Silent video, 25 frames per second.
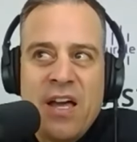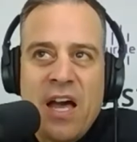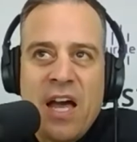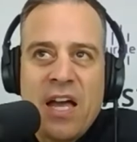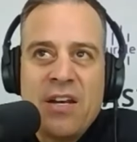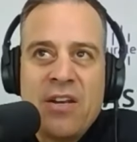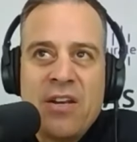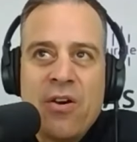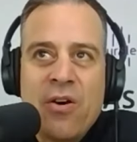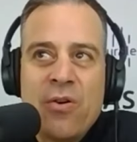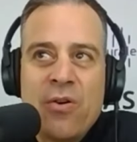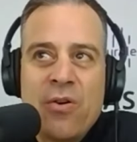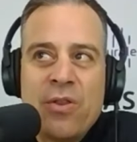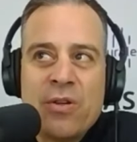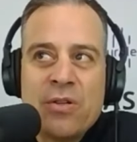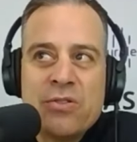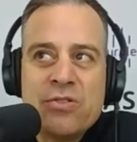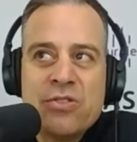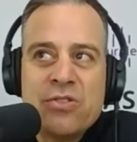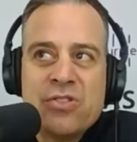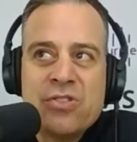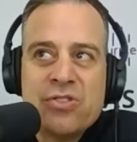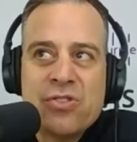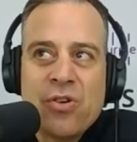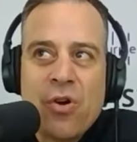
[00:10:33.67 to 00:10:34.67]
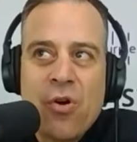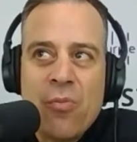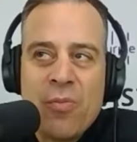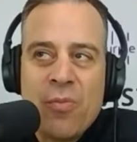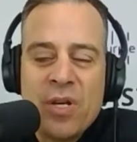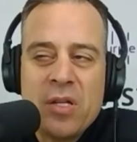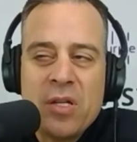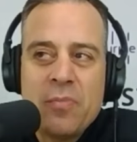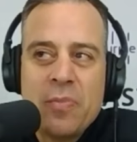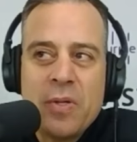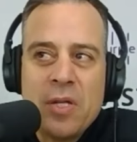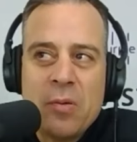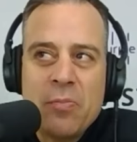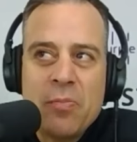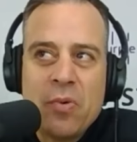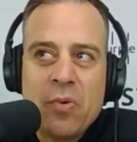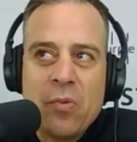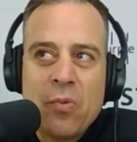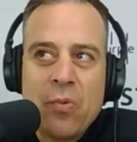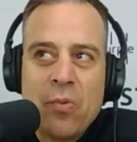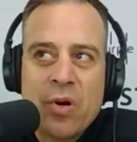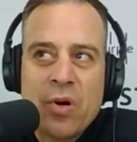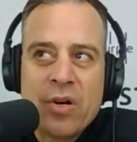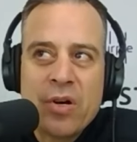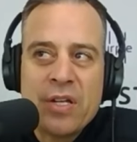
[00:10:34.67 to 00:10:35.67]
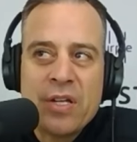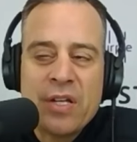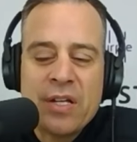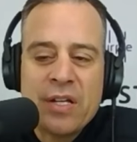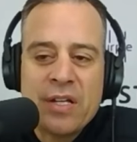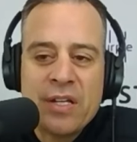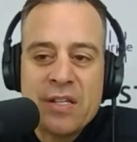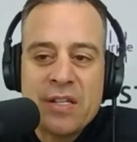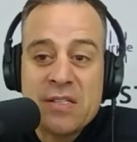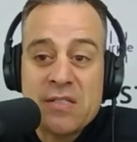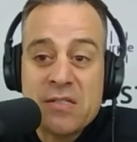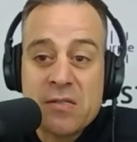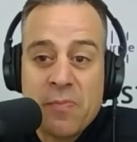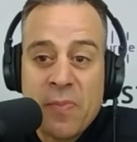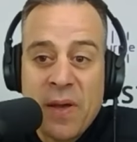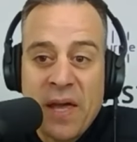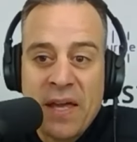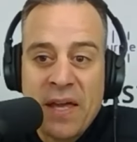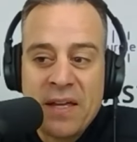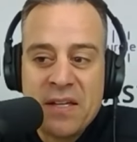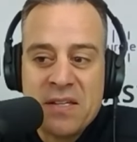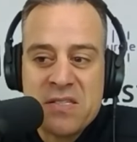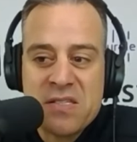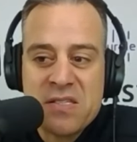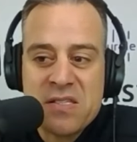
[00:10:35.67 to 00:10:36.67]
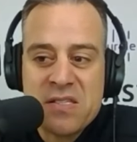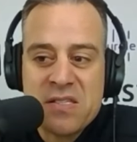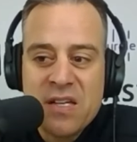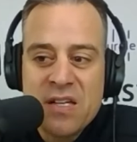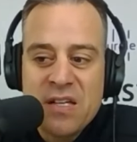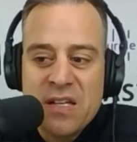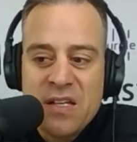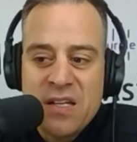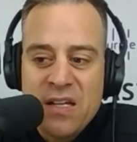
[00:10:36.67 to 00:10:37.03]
I know there's so many people working in the space.